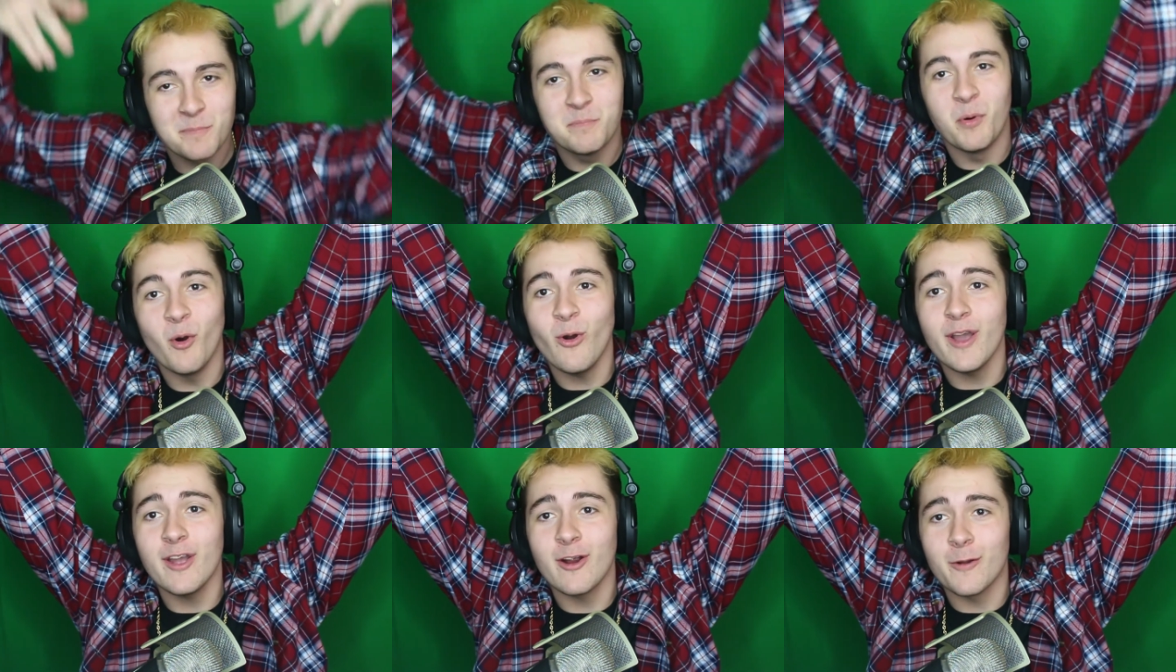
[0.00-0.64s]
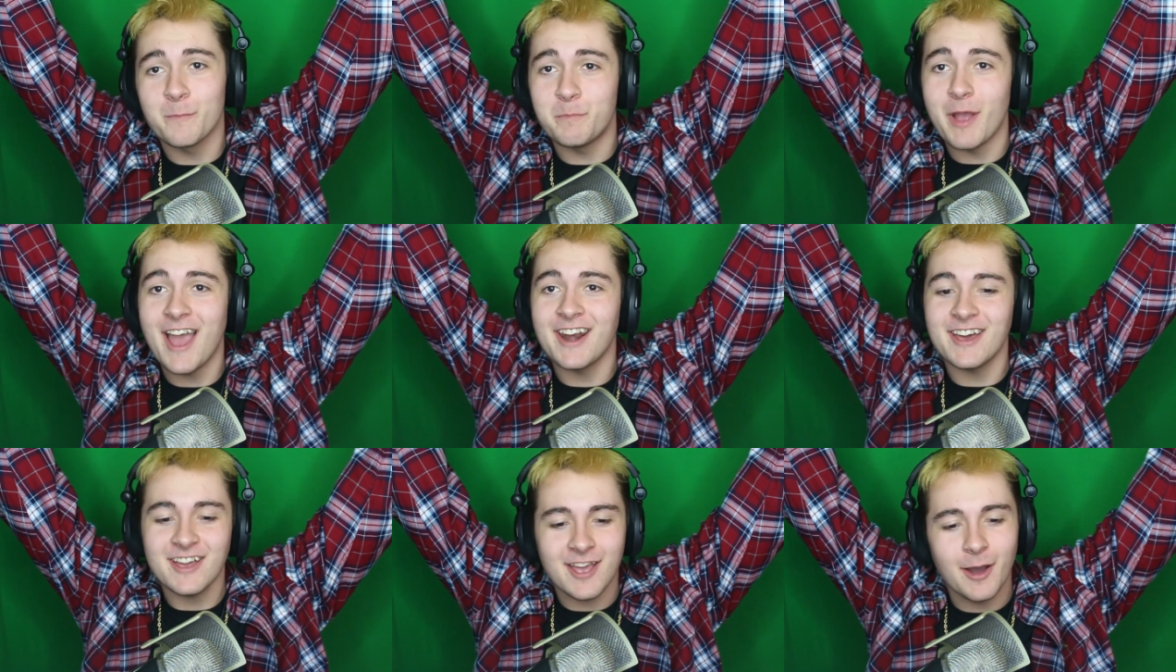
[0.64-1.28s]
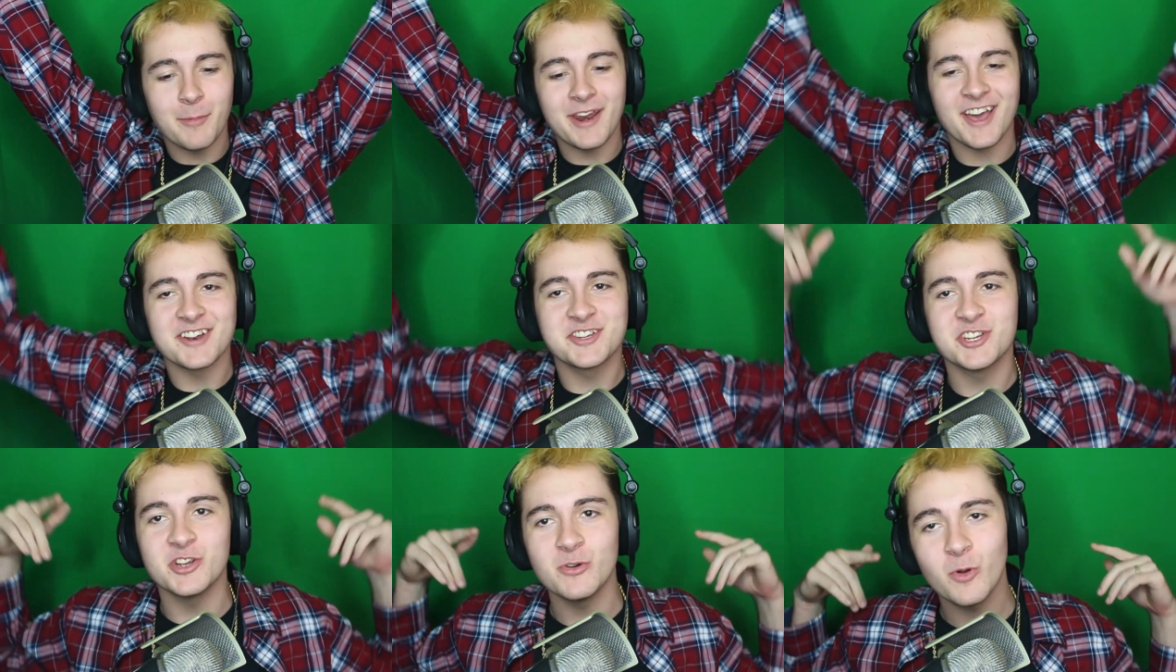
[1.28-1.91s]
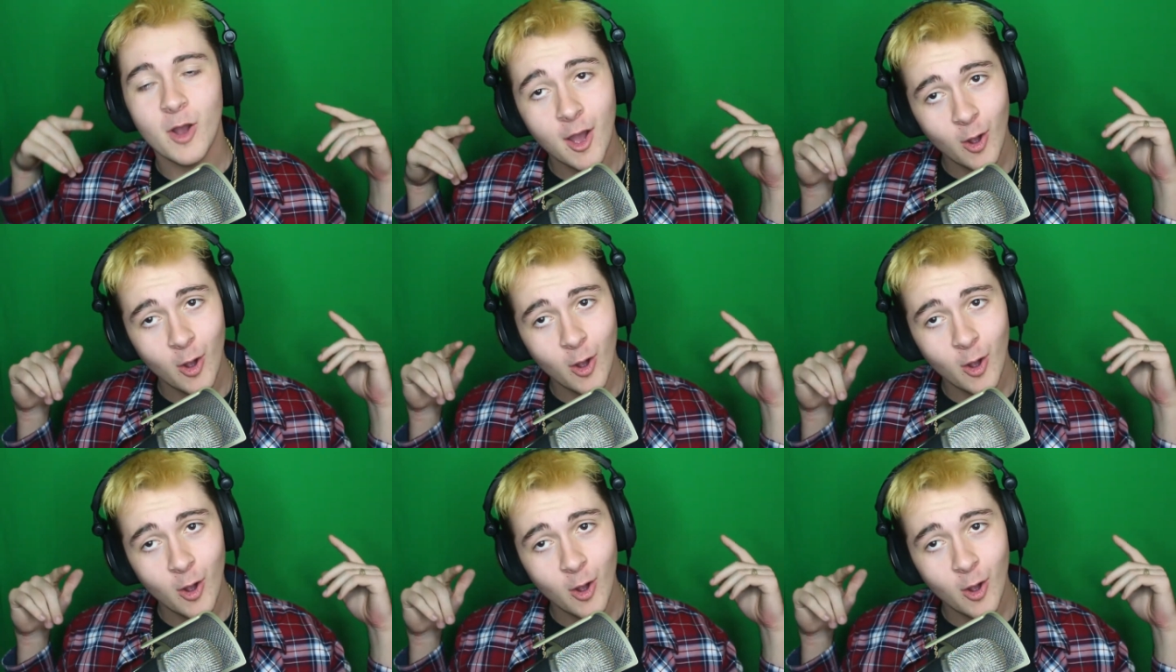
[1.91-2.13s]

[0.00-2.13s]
boy Urbana coming at you